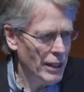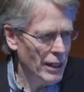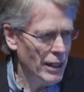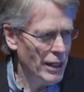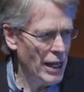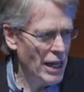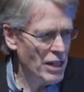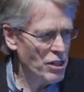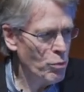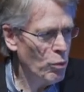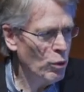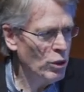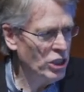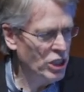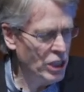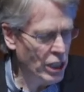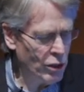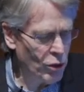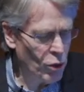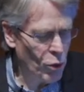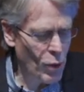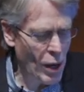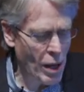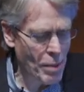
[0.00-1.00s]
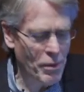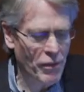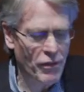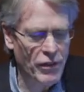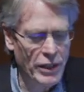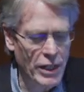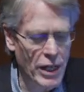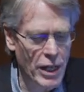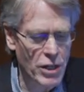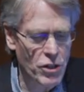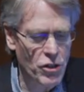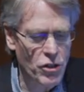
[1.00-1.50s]
it has more general
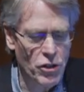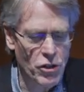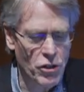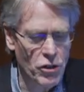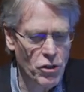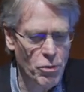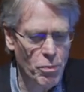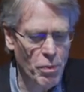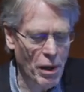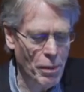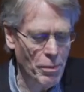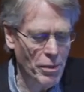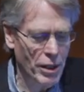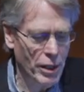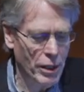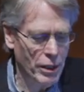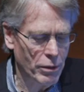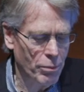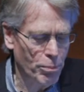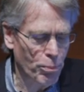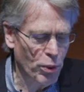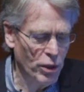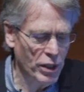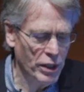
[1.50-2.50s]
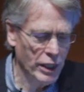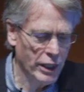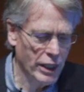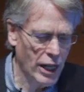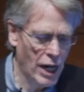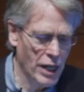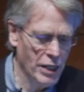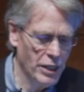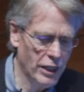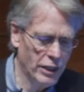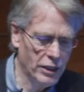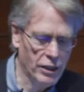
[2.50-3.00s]
ramifications, but I'm going to put it in the
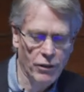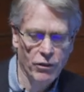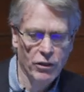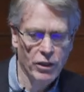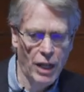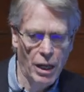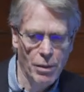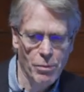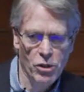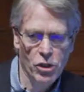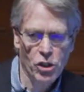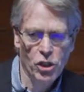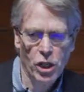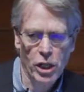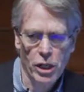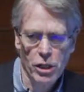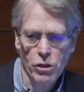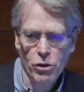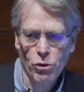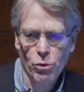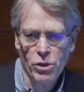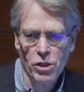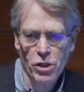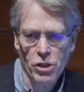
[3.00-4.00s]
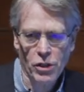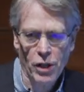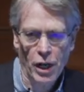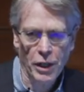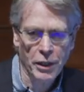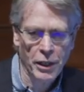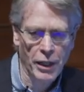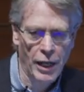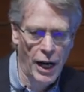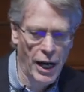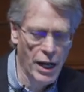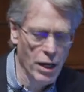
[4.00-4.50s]
context of climate change, which is
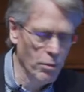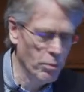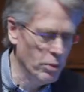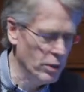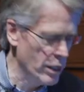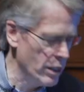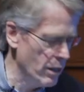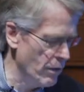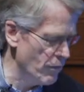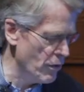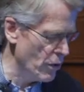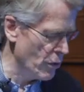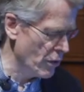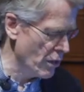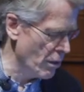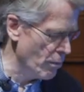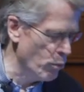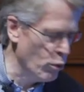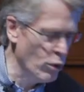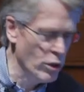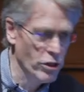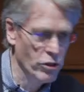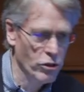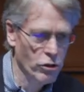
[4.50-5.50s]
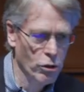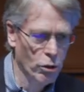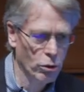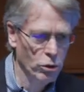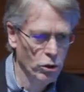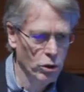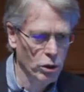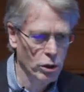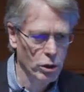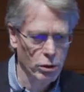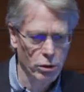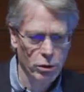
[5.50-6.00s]
undeniably a very important
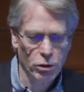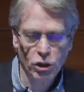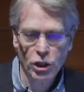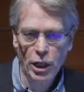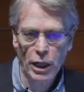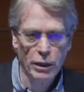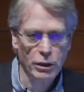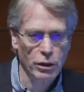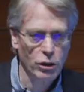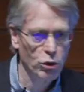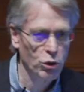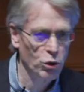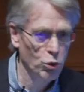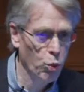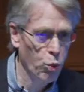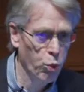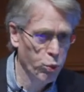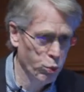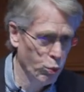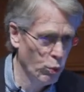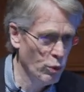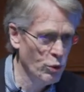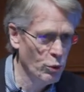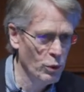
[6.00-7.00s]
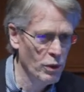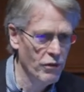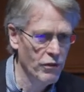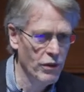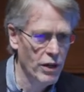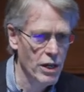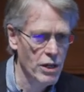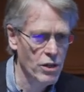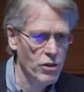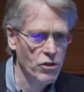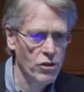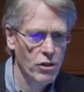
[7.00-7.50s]
social challenge which, which we
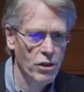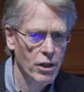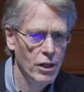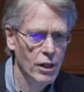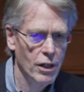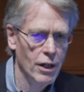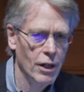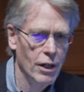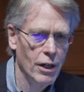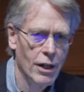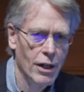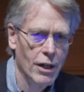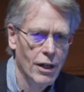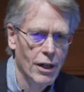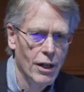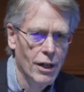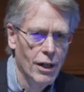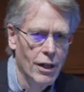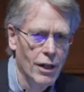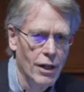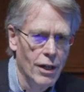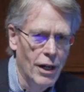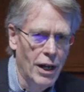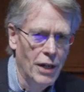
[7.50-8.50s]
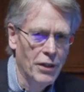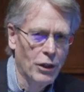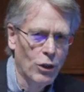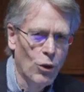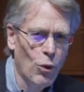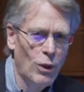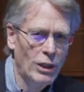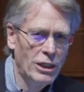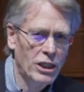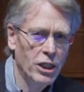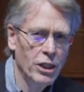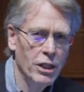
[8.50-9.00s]
face. And the
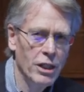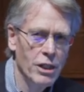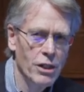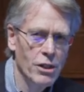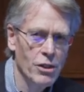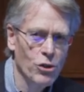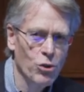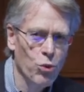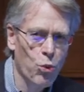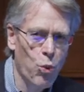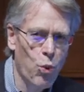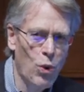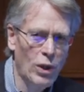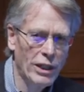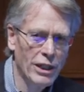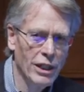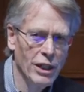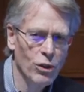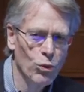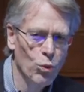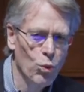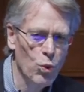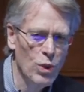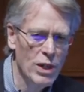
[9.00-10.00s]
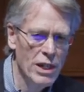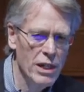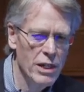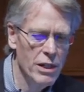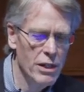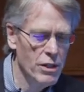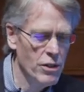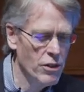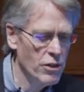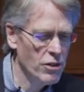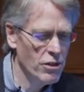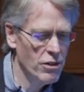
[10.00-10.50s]
question is, what can we
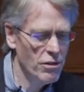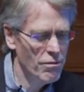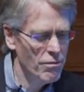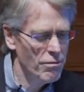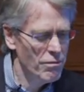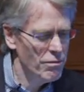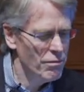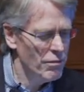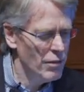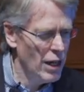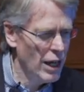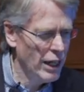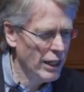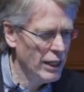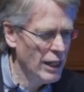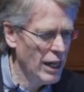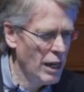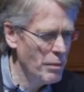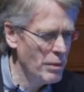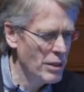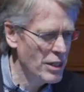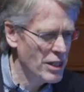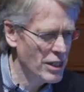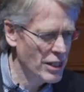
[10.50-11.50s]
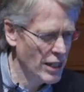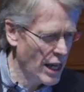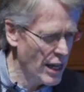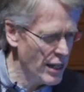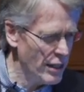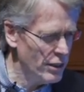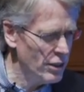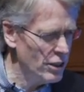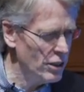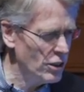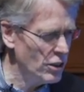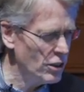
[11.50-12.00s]
as economic
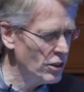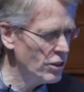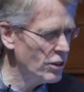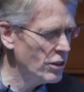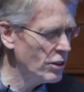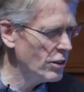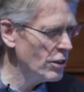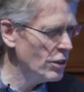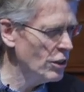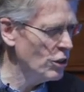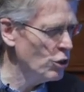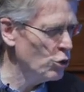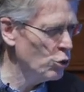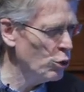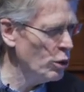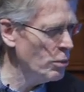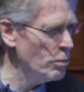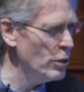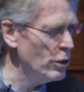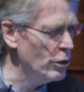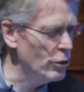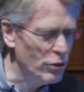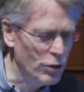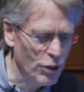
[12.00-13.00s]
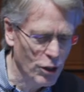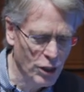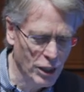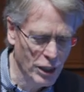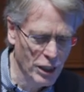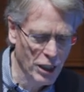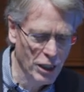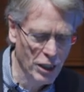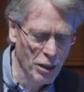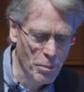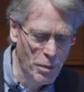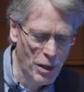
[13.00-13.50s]
scientists contribute to
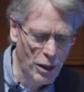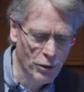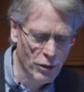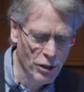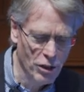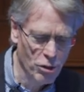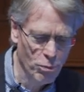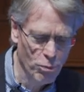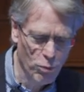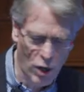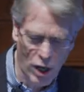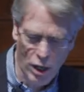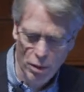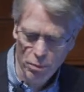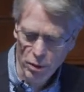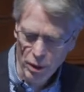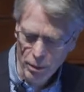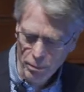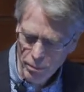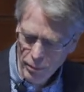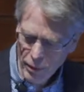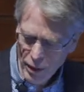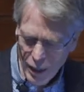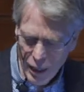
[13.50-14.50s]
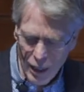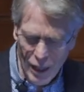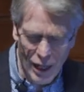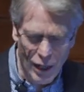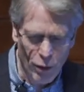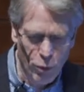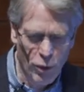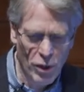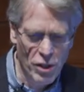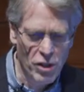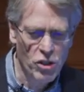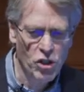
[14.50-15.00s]
thinking about this problem?
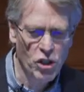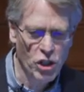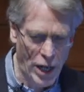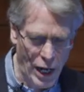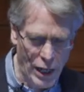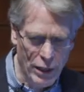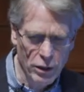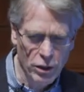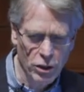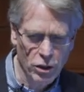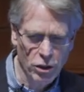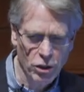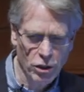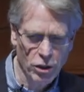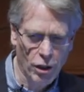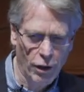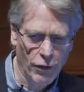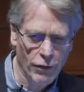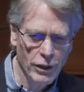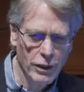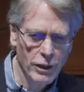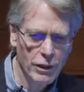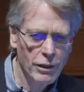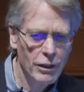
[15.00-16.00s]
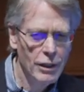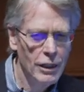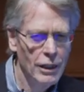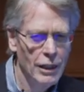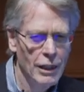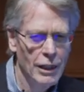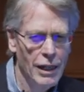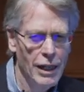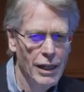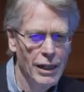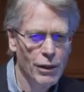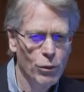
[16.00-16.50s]
And what are the challenges of it?
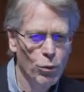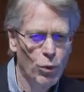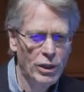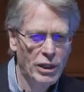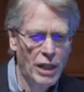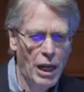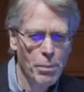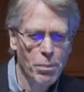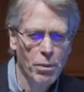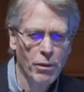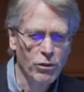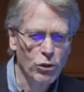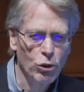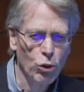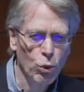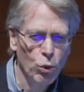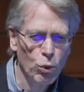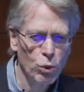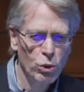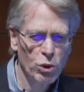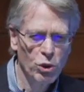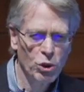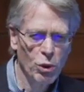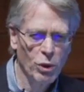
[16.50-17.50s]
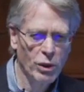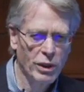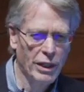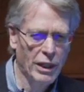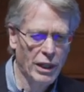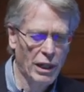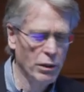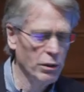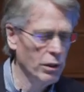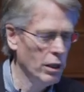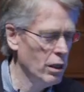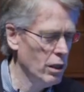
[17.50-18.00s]
And what type of tools
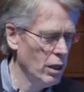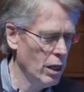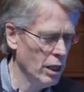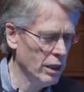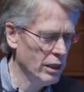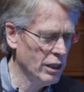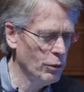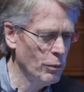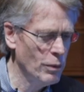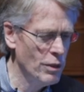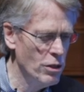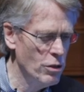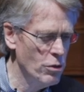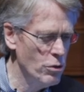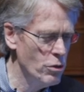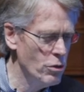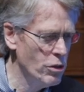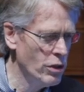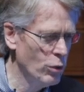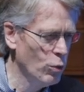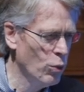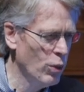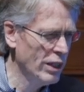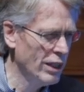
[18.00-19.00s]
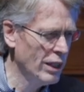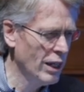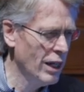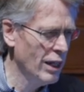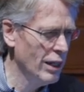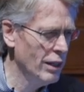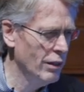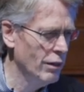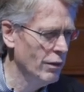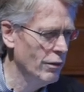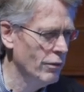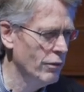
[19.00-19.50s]
can, uh, can we use? And what
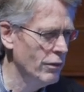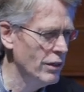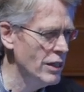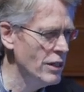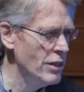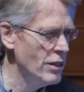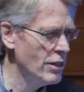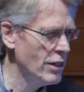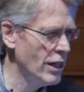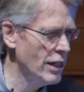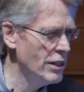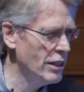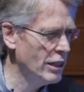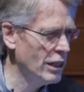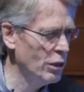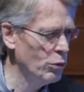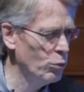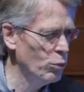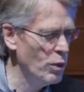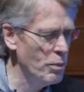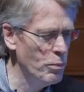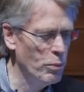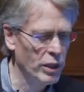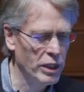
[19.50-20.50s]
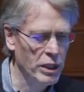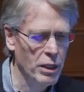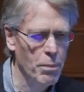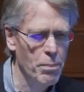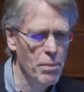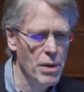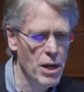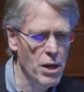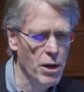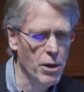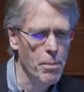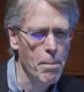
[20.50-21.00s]
kind of insights can we bring to
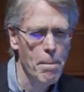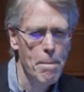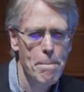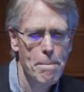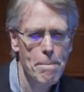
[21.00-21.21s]
bear?